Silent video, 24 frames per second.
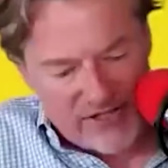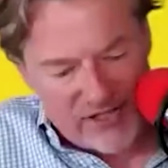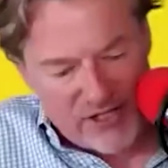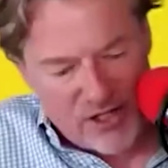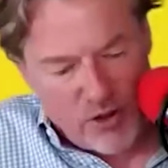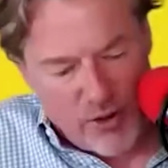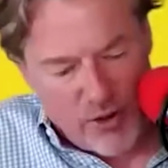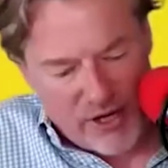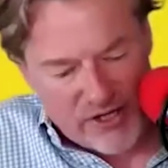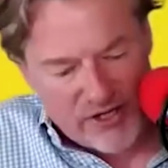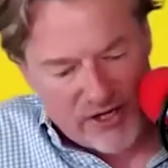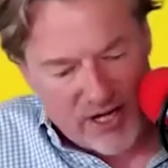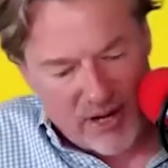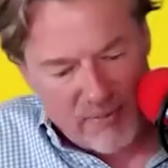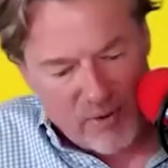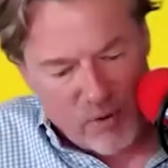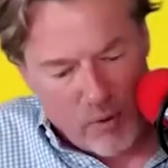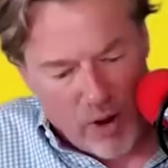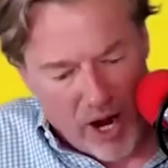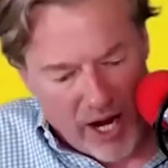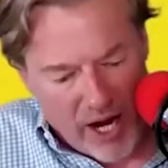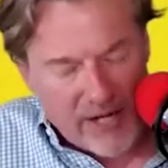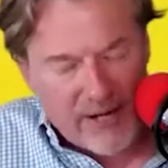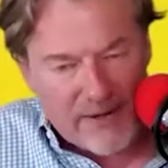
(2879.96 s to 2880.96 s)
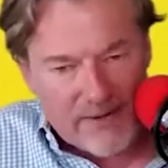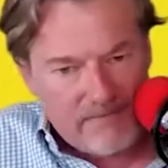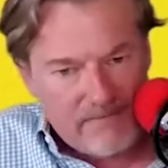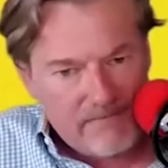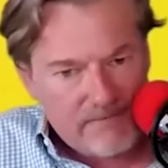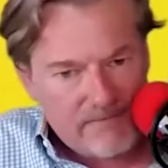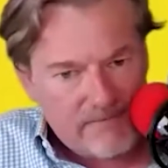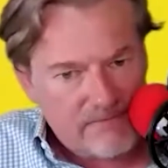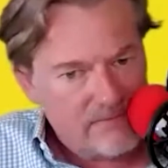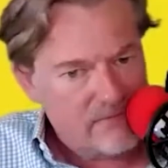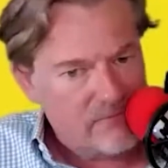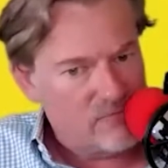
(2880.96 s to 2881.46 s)
question number 1.
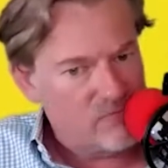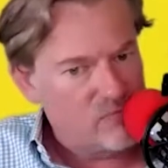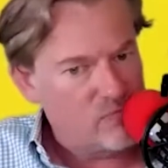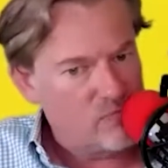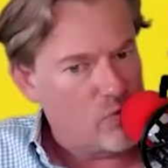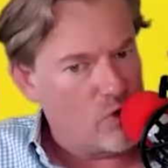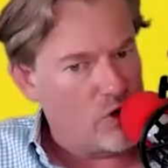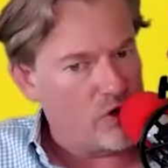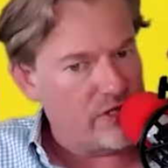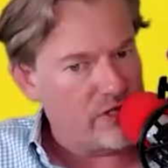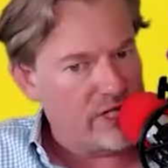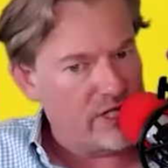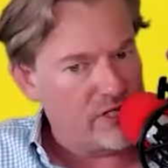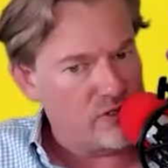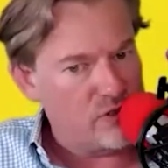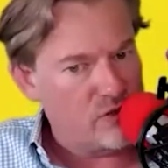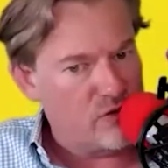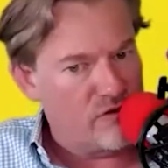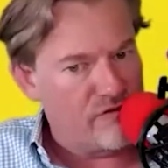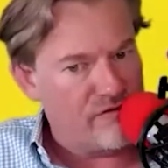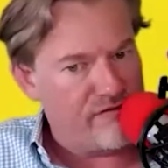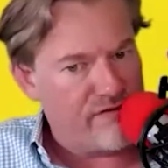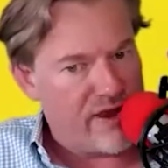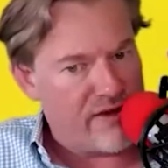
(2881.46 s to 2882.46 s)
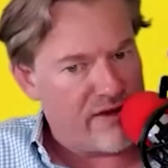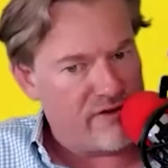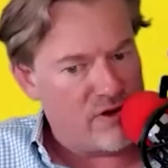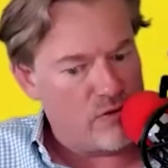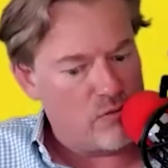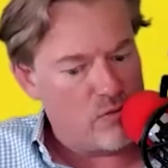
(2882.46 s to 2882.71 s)
What is your favorite